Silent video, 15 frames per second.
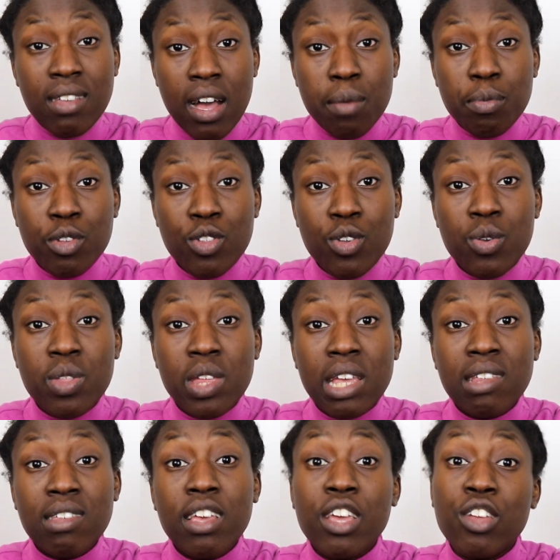time to do
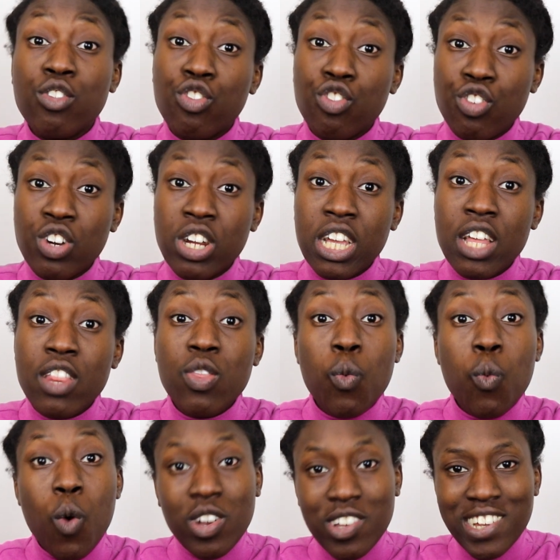this is during the
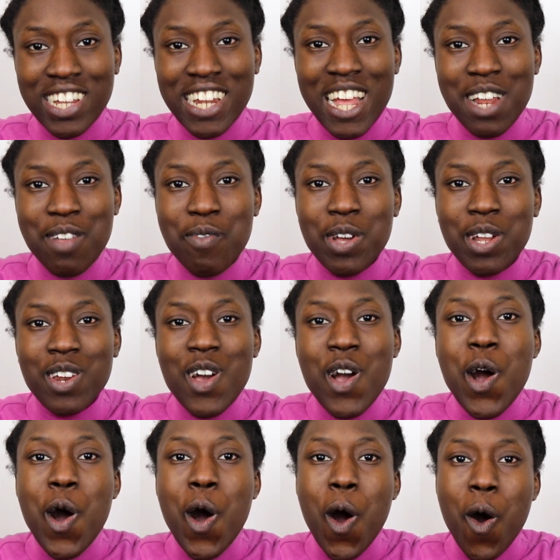washing element
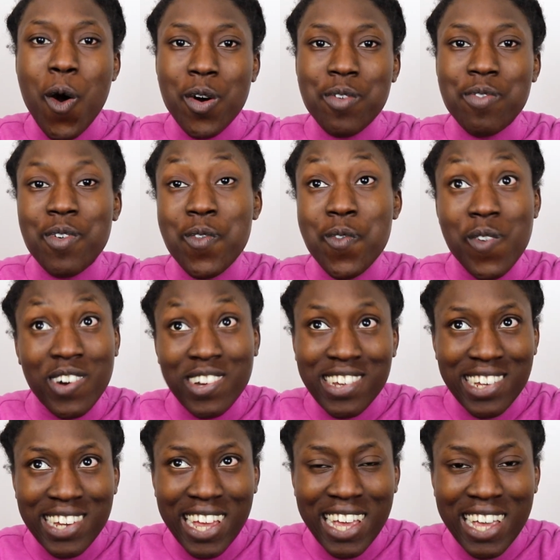of
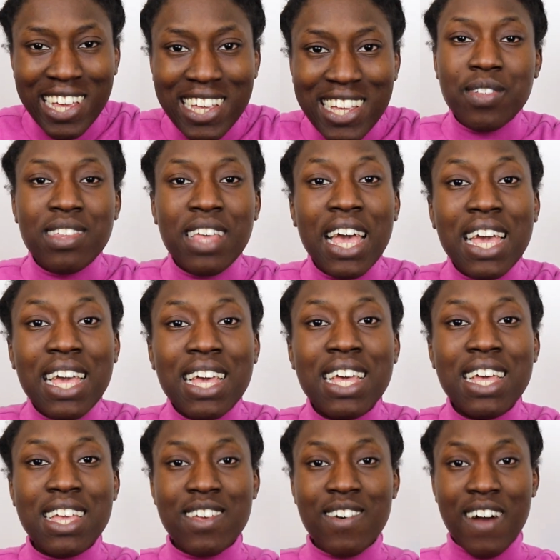wash day. So take
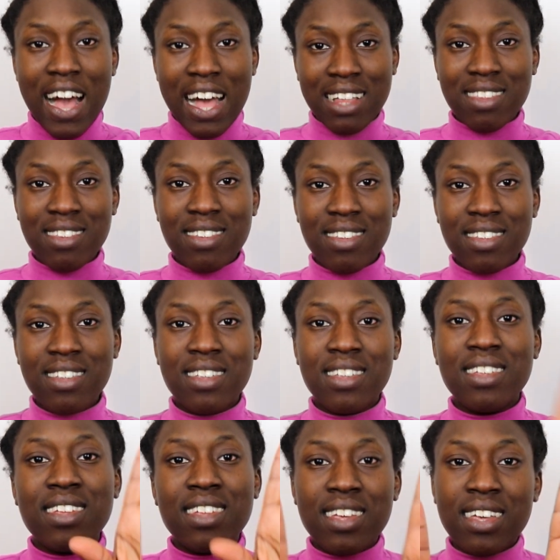your hands
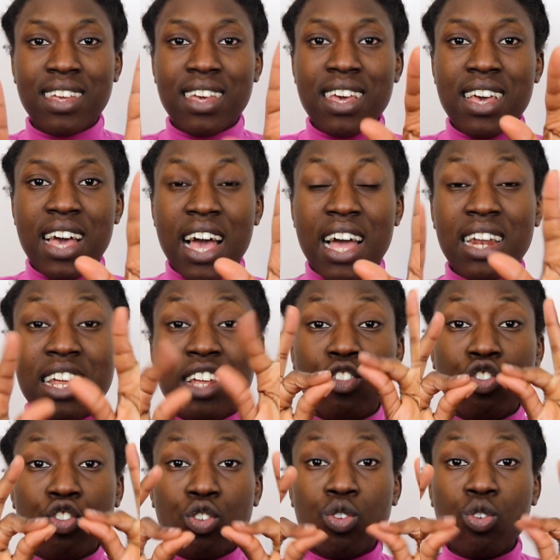and
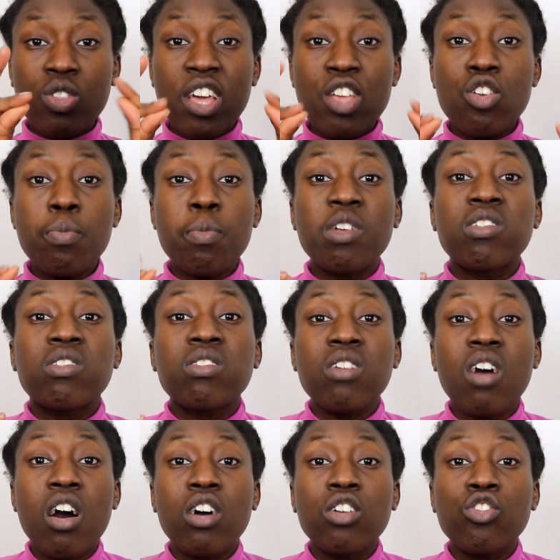ensure that you
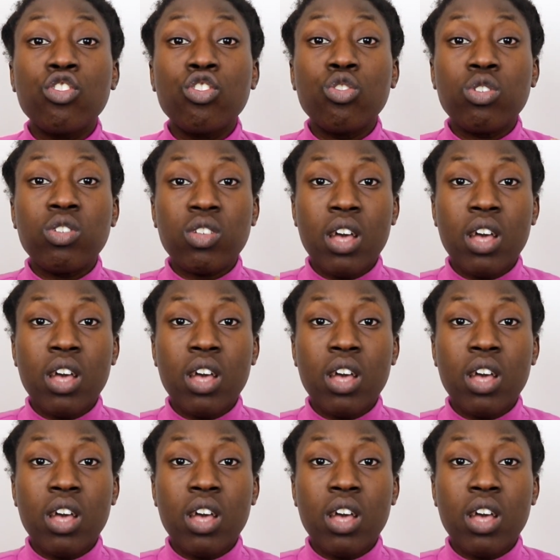massage your